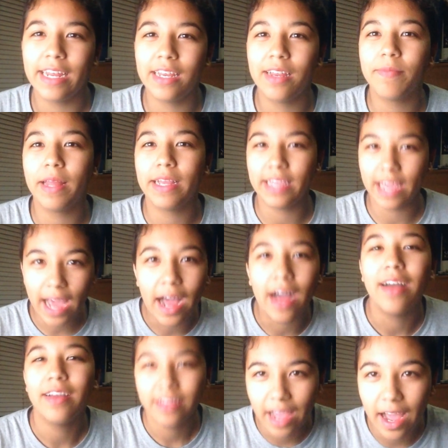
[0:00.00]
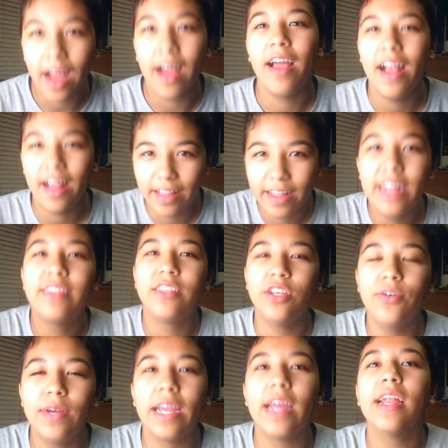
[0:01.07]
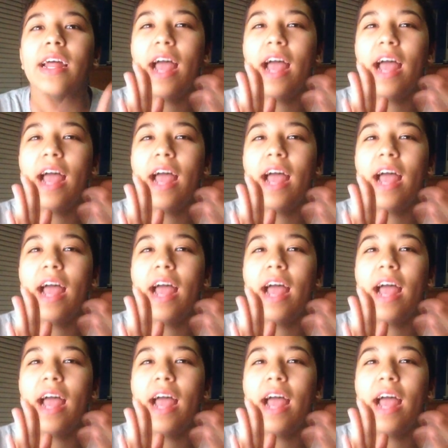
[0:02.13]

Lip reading: And I'm like, yeah, yeah, Elliot's doing it.